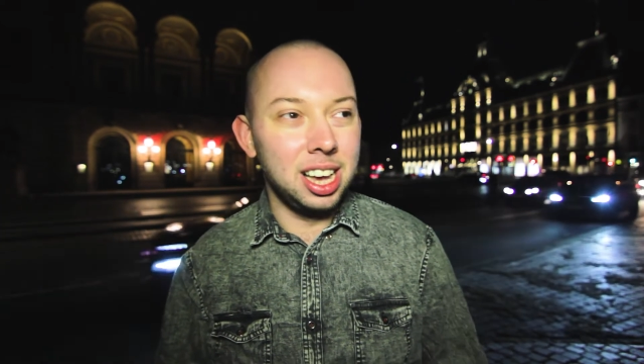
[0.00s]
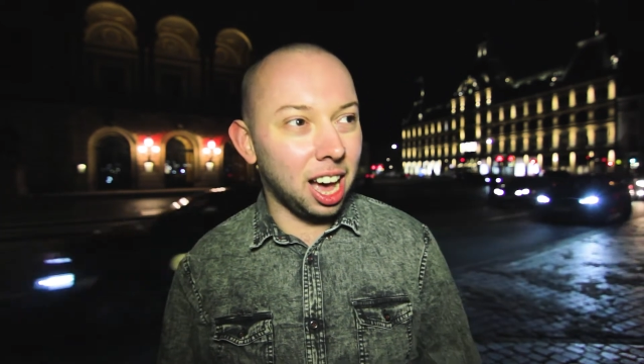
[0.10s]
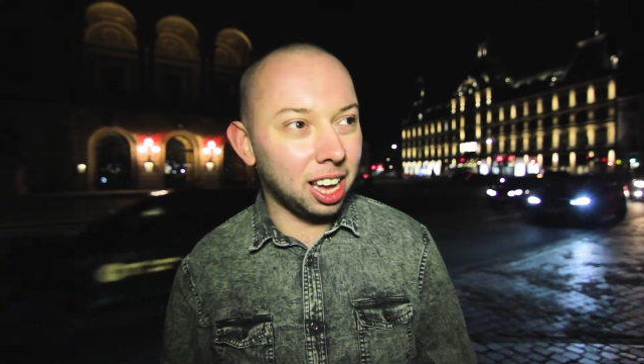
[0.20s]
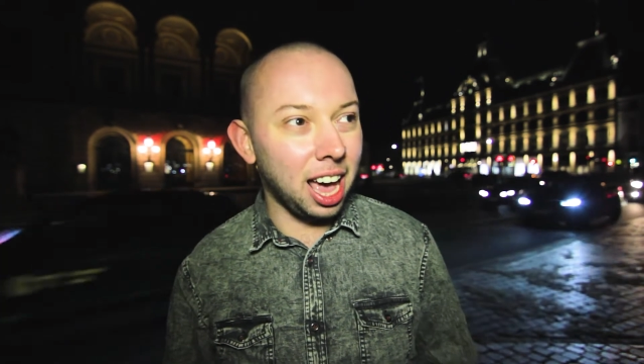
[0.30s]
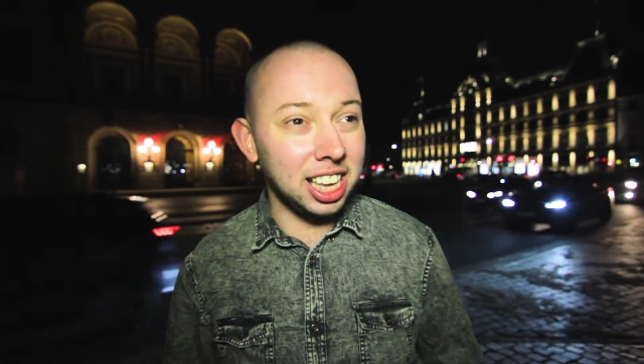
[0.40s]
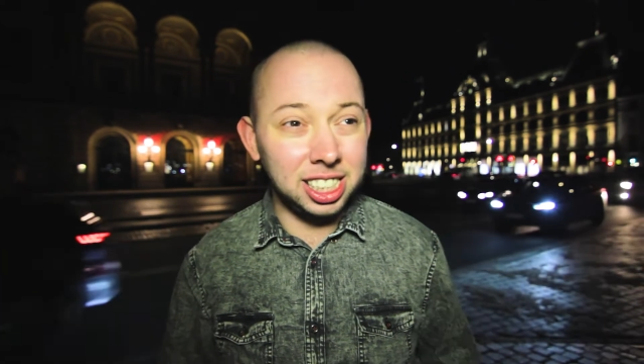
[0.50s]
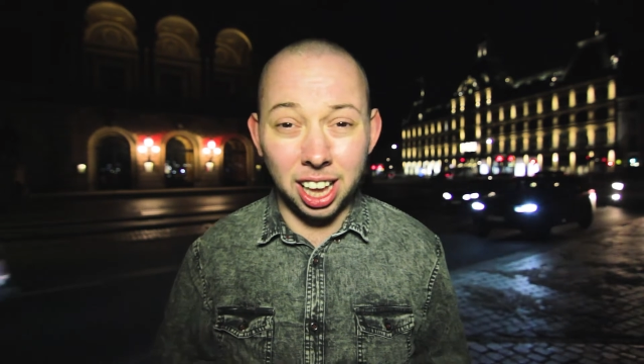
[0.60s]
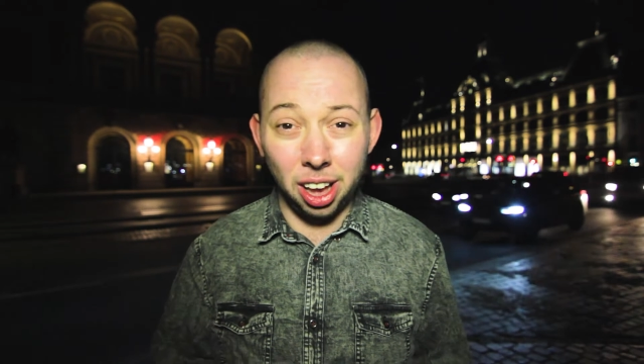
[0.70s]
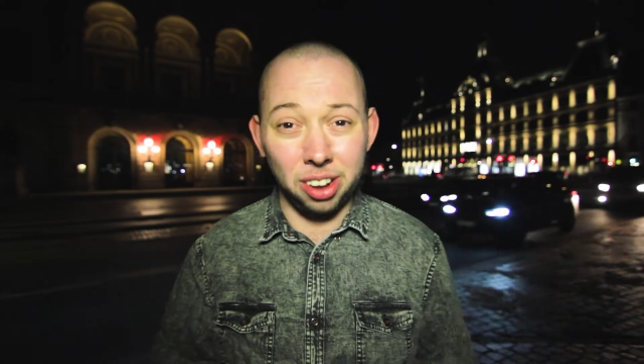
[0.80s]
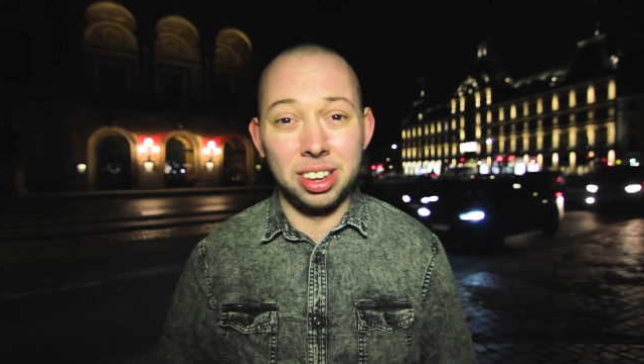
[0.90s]
Okay,
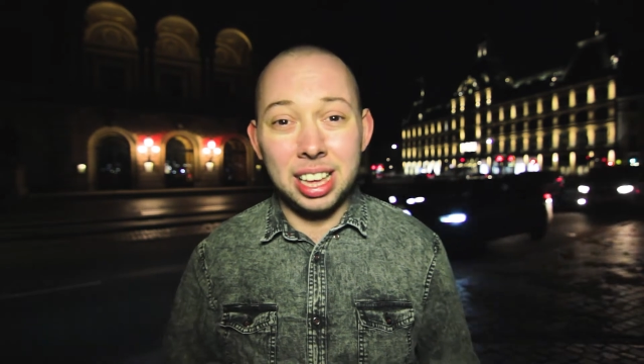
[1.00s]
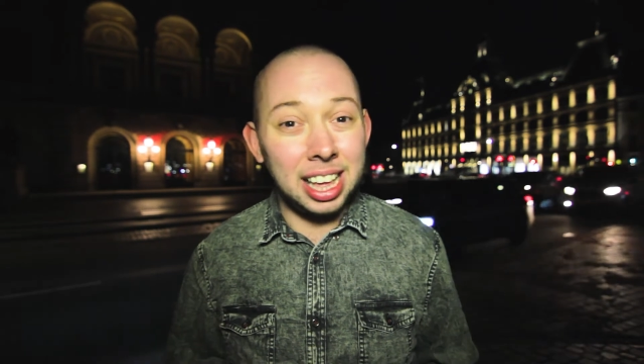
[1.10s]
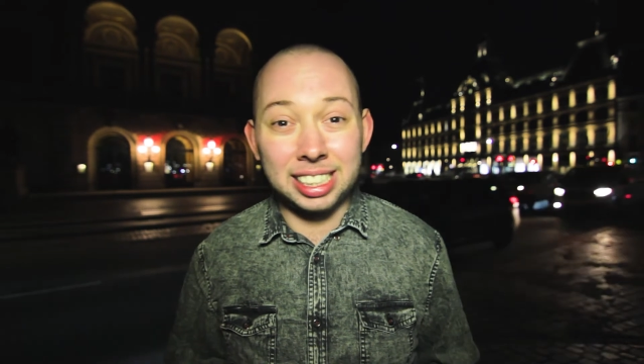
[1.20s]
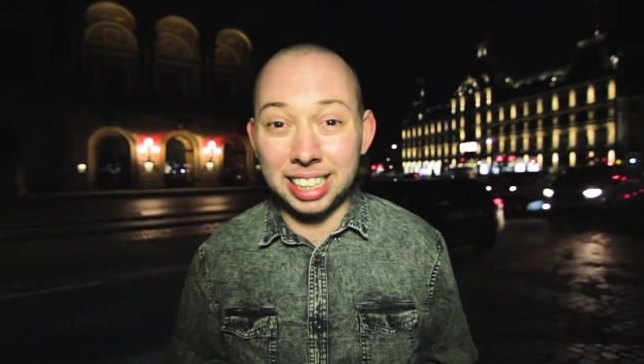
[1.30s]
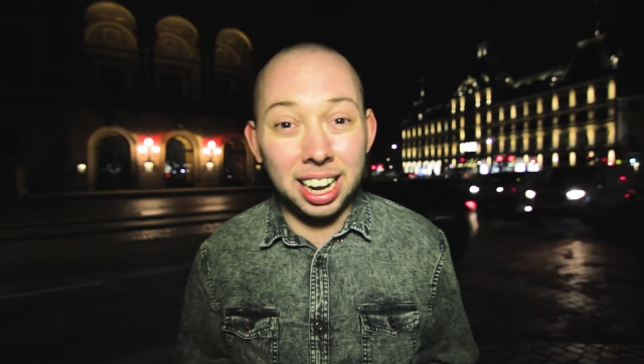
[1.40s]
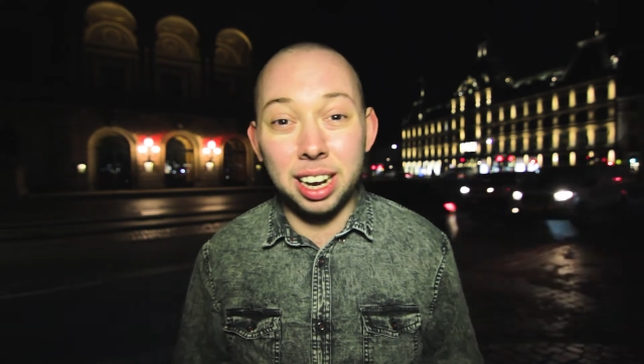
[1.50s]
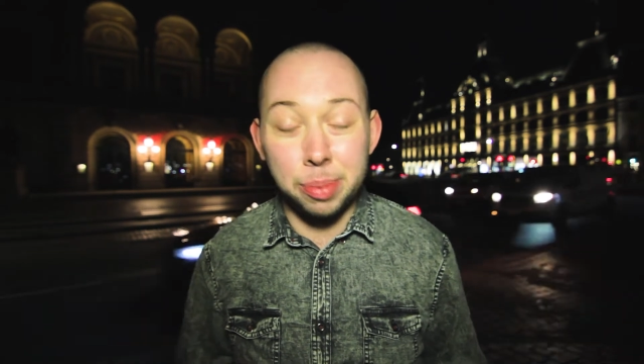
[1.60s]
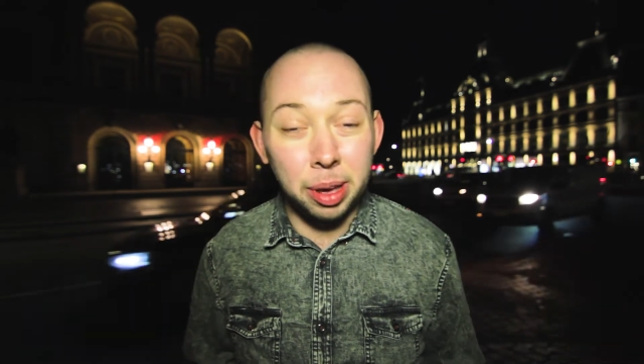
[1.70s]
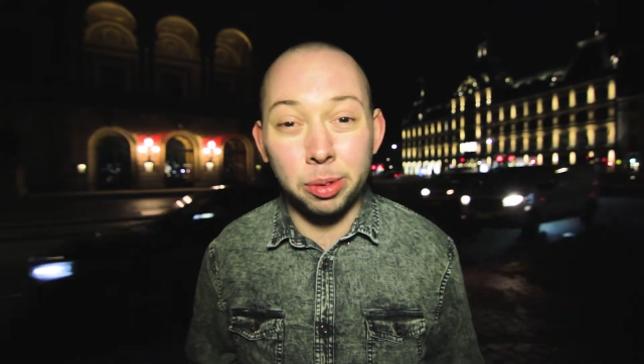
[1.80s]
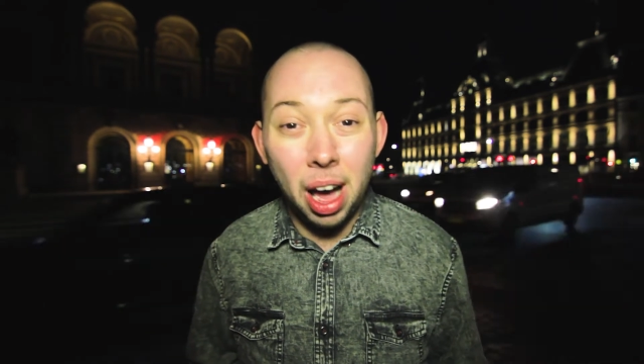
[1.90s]
so that's a little
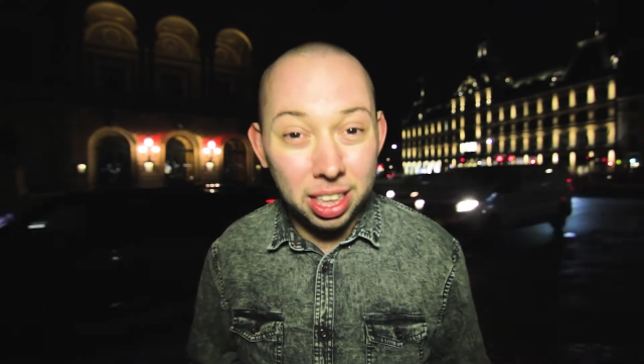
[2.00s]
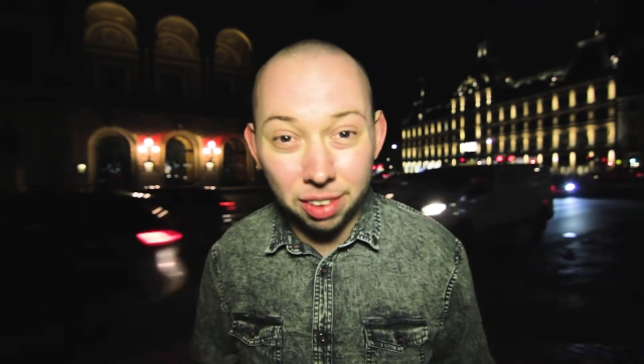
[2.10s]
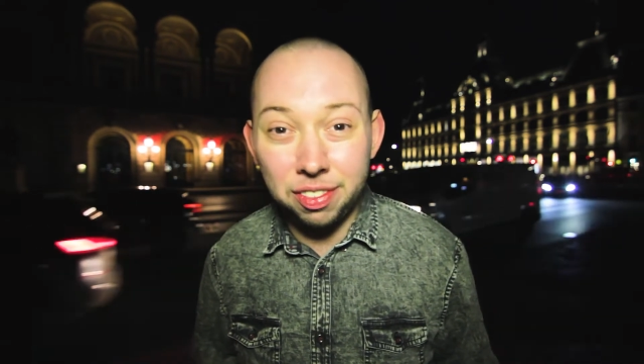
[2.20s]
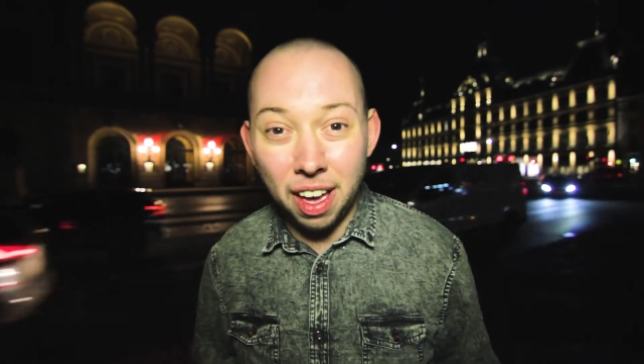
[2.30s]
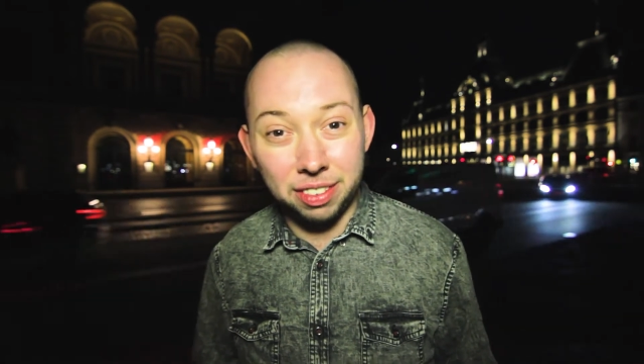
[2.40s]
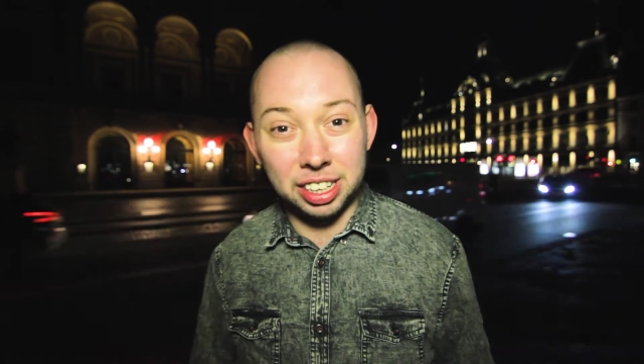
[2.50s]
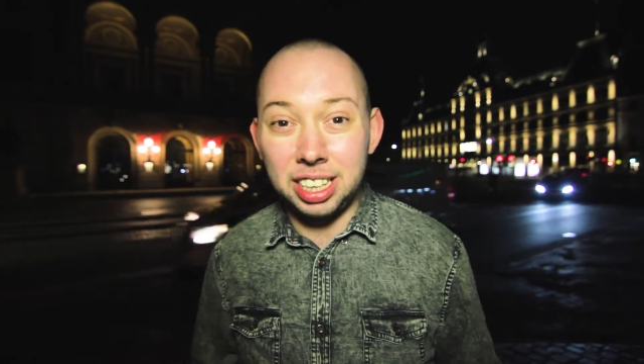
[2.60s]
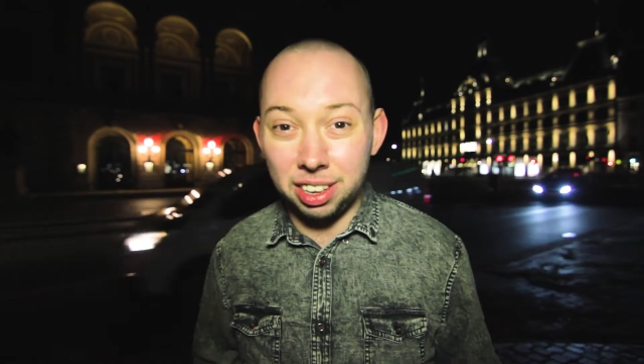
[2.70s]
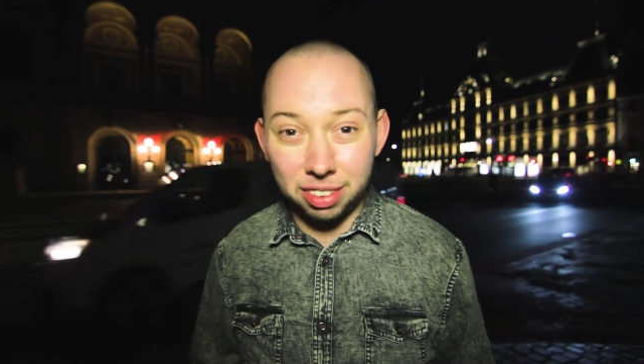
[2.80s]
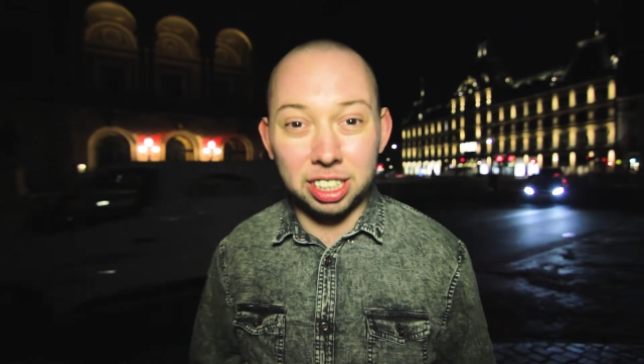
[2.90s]
bit why your favourite
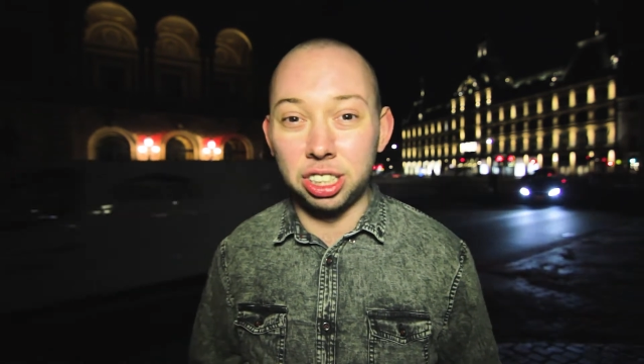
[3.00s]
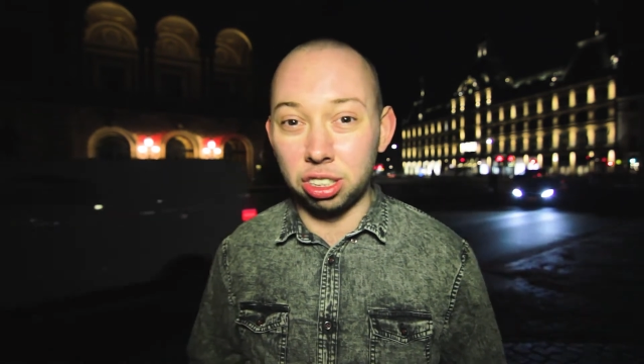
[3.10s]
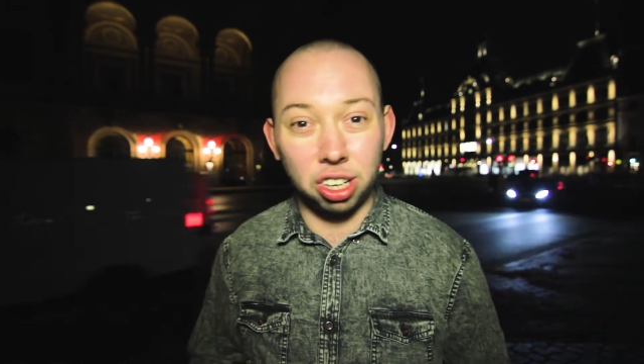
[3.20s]
TV shows,